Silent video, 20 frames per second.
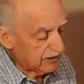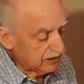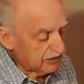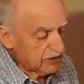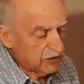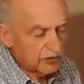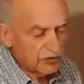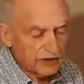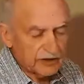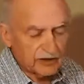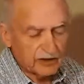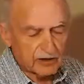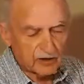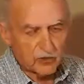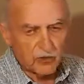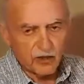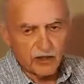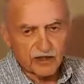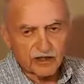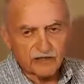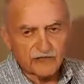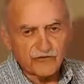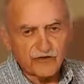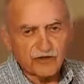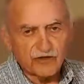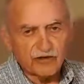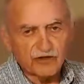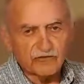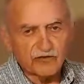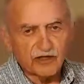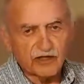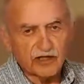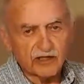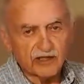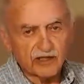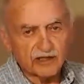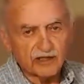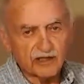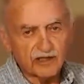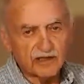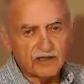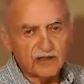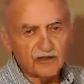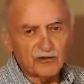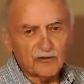so that it requires very, very little